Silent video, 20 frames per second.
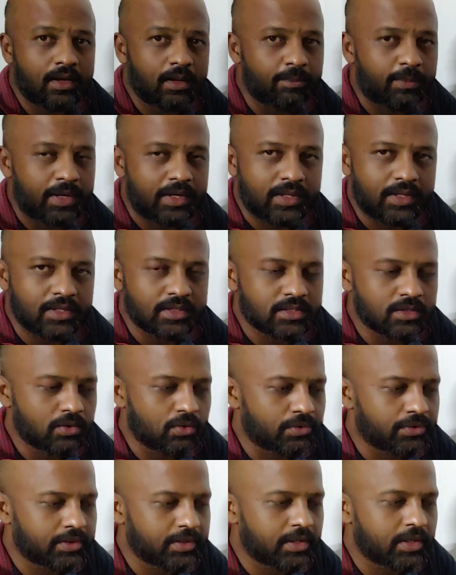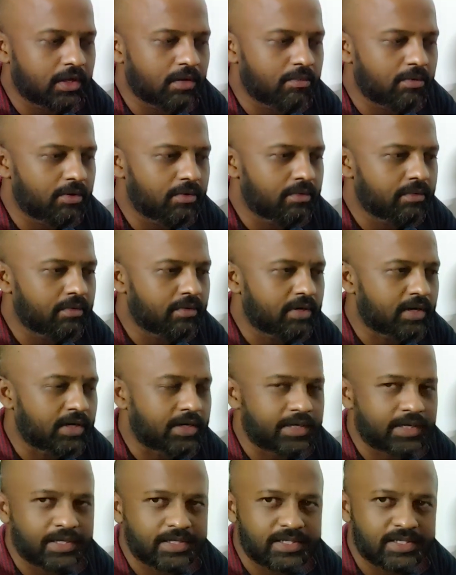But here's a good thing about
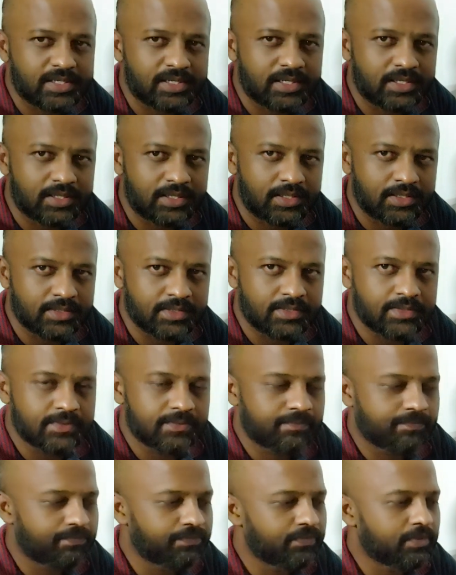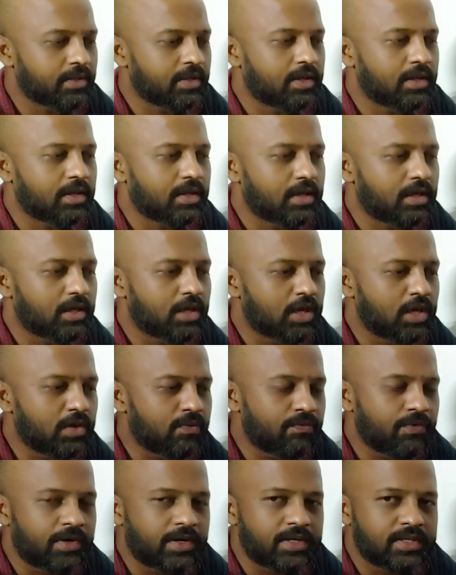contagious diseases.
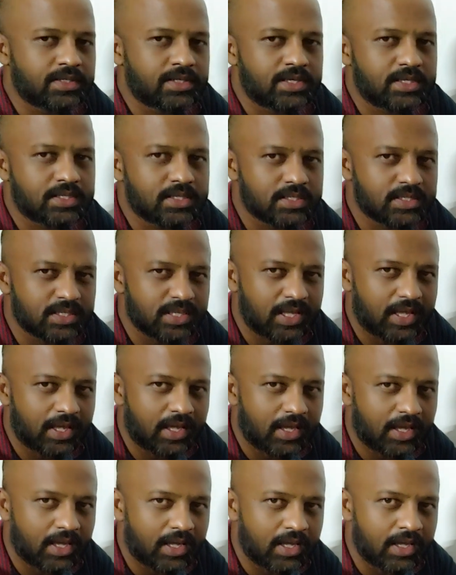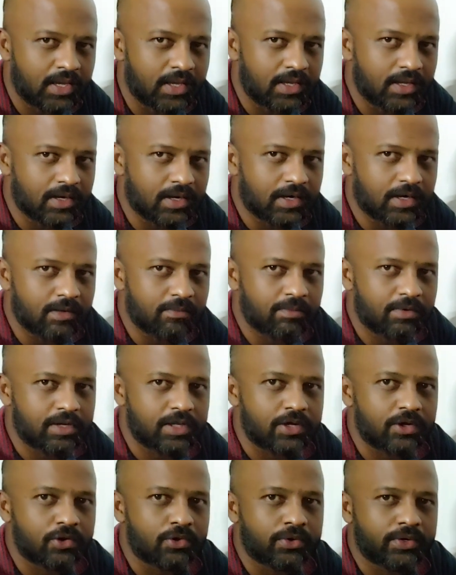If a disease is
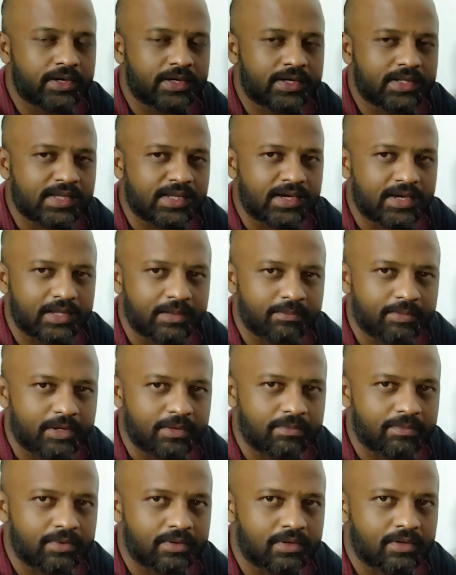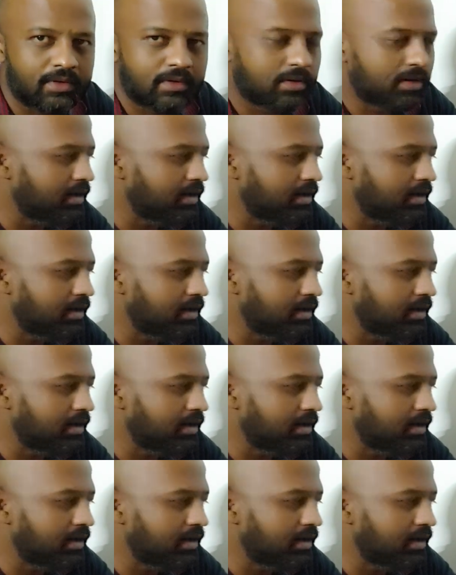incredibly good at killing people,